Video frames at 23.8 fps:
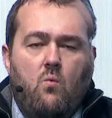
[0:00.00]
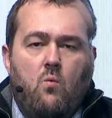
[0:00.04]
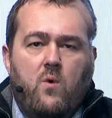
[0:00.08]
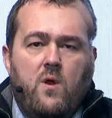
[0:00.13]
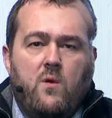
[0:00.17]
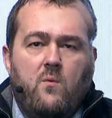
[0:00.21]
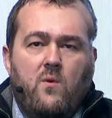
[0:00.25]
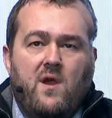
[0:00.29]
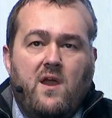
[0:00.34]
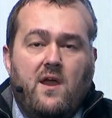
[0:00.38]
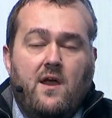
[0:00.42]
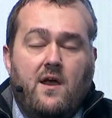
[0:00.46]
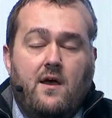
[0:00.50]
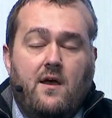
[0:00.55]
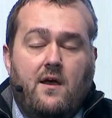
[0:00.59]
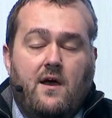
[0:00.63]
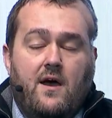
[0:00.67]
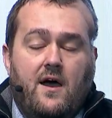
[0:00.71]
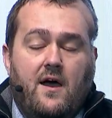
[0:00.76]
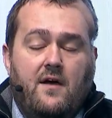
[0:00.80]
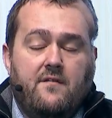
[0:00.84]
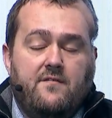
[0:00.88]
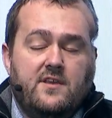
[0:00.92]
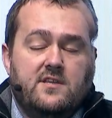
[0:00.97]
We were
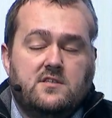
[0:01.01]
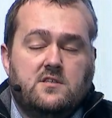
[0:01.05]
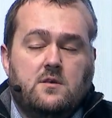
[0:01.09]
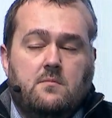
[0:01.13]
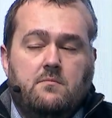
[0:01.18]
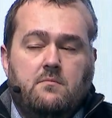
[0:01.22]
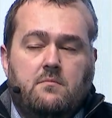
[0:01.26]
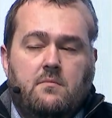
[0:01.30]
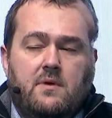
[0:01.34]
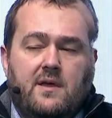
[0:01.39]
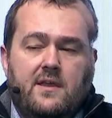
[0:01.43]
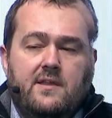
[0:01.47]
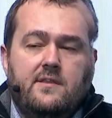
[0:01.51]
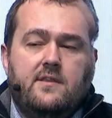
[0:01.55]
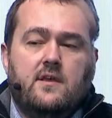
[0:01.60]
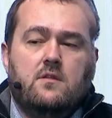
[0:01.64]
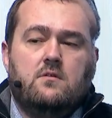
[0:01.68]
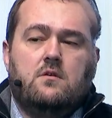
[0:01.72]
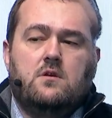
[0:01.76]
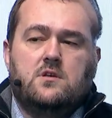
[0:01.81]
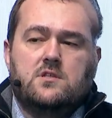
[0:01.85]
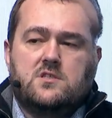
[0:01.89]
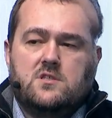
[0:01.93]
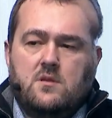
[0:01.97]
having some
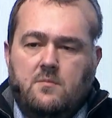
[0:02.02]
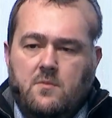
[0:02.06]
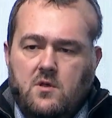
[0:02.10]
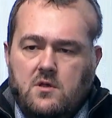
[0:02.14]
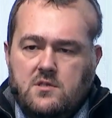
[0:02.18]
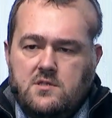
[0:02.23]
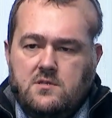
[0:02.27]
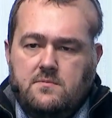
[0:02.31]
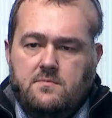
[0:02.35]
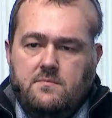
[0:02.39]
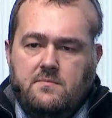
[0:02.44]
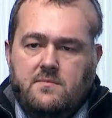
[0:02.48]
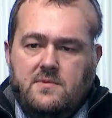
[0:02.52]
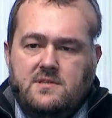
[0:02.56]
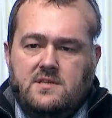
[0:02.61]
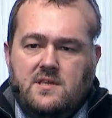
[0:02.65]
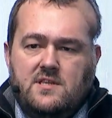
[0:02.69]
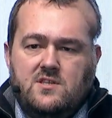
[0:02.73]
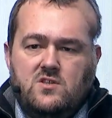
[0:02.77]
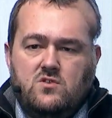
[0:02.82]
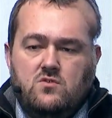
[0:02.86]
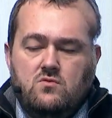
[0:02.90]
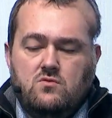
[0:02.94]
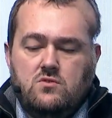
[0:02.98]
internal customers
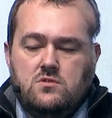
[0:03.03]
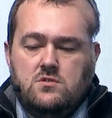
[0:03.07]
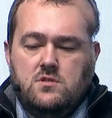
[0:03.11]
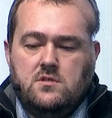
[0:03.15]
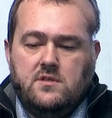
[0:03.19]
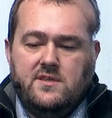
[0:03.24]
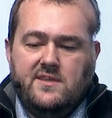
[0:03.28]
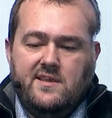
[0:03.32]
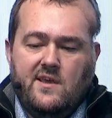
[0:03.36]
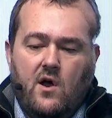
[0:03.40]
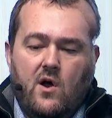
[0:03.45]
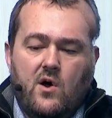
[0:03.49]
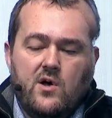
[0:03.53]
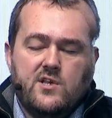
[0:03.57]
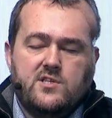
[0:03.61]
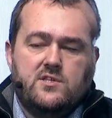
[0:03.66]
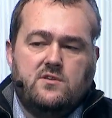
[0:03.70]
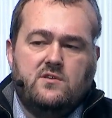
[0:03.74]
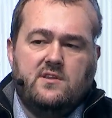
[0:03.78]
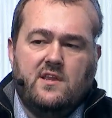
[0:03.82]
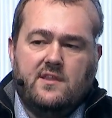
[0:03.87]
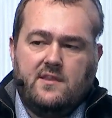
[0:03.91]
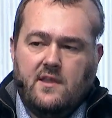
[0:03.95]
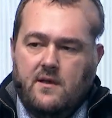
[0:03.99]
that use the
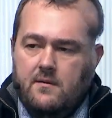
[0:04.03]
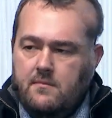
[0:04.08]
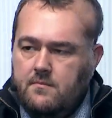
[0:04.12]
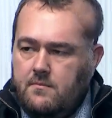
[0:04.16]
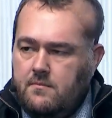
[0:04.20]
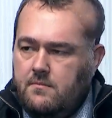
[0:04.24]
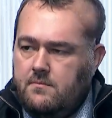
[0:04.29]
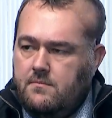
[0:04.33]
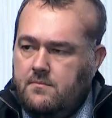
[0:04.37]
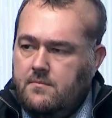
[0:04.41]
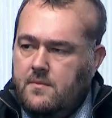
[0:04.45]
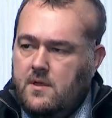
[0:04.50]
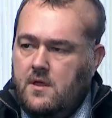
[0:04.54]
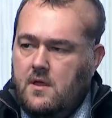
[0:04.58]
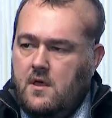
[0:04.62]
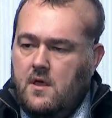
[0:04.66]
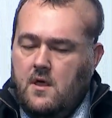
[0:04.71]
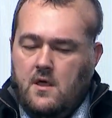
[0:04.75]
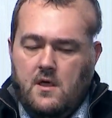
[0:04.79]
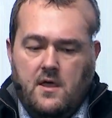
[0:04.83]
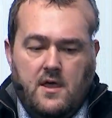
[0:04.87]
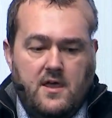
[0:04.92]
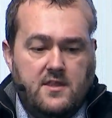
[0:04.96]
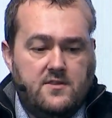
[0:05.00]
host data.
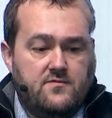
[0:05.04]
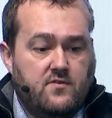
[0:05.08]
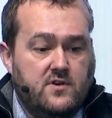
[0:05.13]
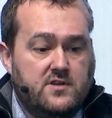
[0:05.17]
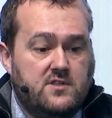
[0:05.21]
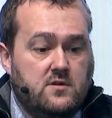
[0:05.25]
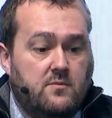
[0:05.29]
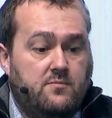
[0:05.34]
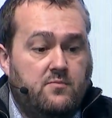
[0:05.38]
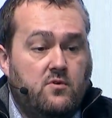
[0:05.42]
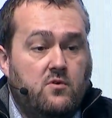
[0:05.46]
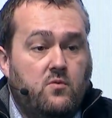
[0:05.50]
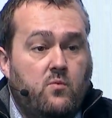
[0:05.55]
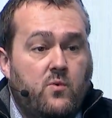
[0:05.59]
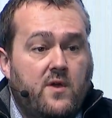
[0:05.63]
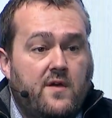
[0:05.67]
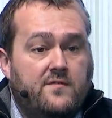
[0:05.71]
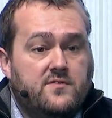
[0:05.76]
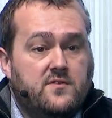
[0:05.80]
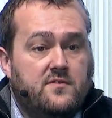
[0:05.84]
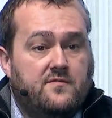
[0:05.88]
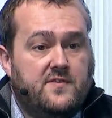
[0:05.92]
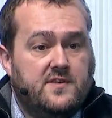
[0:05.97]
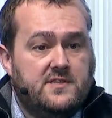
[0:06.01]
And for example, we
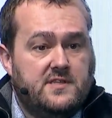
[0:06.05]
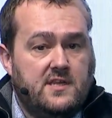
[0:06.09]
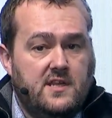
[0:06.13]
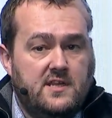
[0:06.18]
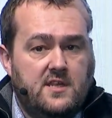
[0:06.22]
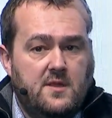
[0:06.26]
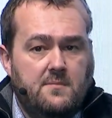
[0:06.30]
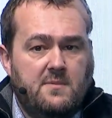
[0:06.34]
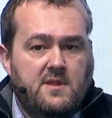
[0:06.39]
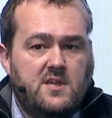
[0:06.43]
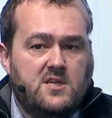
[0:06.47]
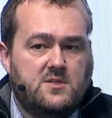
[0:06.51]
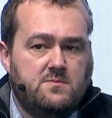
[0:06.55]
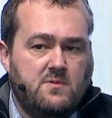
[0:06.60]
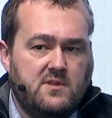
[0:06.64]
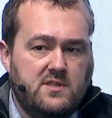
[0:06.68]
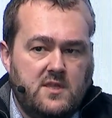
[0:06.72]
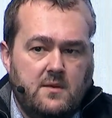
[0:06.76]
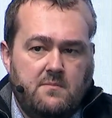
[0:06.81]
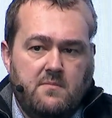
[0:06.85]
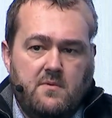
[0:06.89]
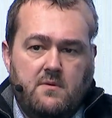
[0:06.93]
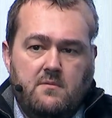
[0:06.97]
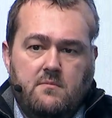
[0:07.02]
have the facility management
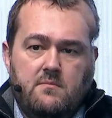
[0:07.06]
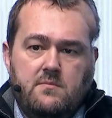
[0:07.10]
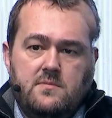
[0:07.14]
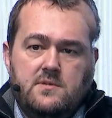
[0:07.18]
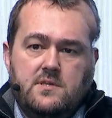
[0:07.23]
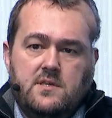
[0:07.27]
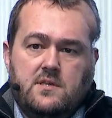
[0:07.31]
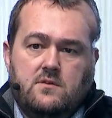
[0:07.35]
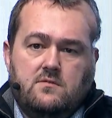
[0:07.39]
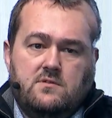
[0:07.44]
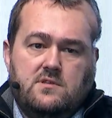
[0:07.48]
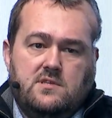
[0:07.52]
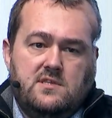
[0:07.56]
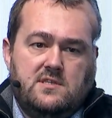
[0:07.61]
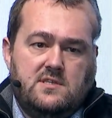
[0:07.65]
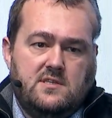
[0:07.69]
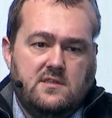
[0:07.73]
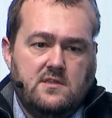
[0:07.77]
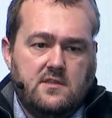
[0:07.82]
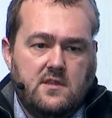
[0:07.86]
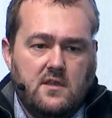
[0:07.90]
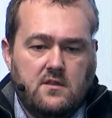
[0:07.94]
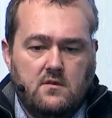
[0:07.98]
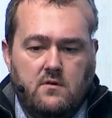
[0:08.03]
team. They use this
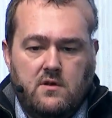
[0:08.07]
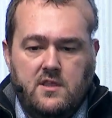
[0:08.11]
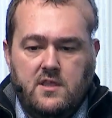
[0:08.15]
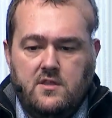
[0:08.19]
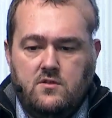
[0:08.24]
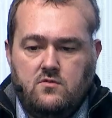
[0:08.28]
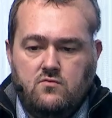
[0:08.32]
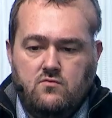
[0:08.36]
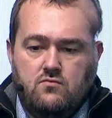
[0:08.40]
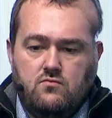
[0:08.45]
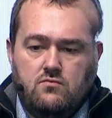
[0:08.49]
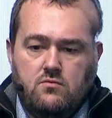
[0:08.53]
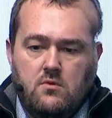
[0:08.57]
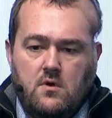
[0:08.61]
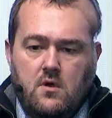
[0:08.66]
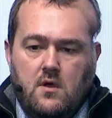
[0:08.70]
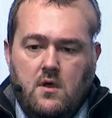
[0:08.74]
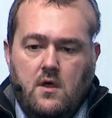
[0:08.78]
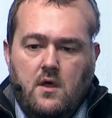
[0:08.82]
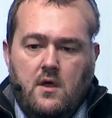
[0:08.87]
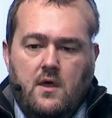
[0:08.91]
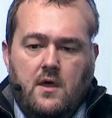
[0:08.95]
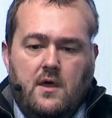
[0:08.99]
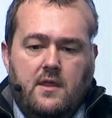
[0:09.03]
internally to
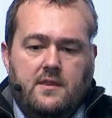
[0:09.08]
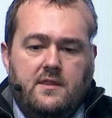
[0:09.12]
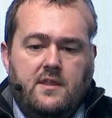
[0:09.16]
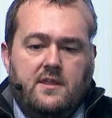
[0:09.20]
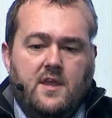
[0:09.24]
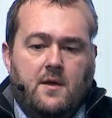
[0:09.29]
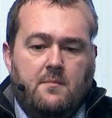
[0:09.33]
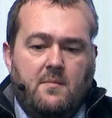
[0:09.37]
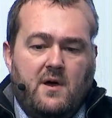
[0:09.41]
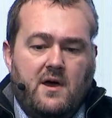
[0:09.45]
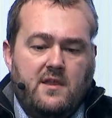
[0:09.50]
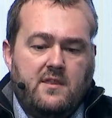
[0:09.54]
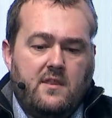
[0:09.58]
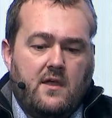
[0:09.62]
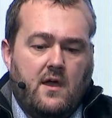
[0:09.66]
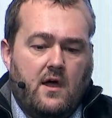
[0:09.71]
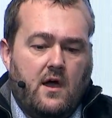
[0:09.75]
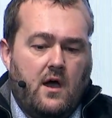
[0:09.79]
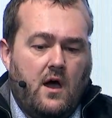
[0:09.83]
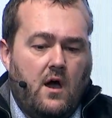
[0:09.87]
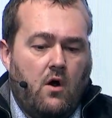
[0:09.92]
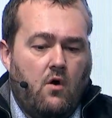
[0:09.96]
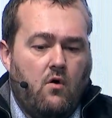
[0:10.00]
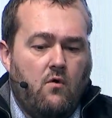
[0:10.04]
determine
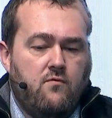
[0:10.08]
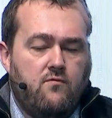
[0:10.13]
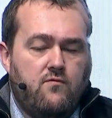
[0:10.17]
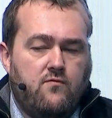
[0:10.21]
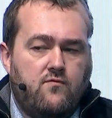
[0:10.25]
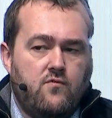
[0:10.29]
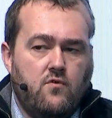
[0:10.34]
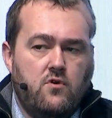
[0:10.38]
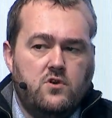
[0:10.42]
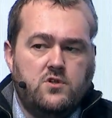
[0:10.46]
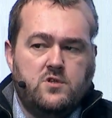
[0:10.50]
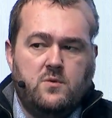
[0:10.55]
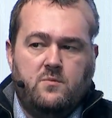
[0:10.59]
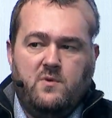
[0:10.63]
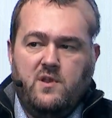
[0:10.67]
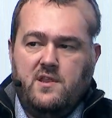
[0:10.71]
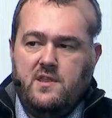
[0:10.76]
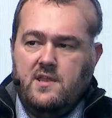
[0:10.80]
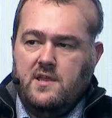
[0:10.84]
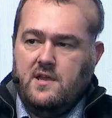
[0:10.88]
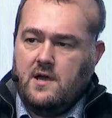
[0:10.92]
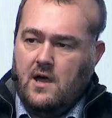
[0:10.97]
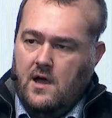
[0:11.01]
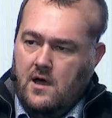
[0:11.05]
how full the
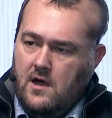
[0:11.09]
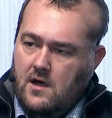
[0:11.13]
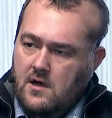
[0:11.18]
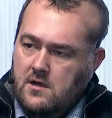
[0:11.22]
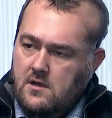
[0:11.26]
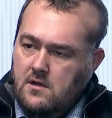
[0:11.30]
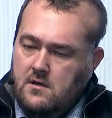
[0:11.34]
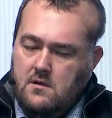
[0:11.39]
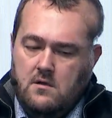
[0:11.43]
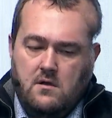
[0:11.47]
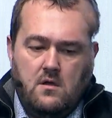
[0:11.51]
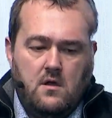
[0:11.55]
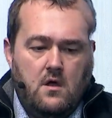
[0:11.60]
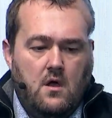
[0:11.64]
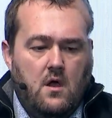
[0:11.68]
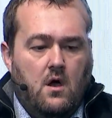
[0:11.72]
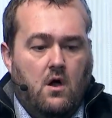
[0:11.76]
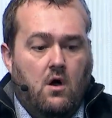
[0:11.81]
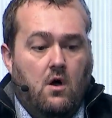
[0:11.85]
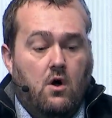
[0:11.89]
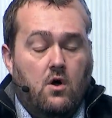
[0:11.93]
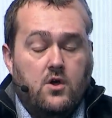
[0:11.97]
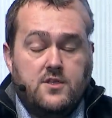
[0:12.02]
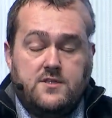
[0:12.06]
building are,
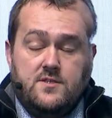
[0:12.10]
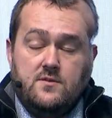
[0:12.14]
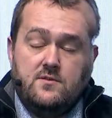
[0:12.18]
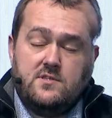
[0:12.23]
or the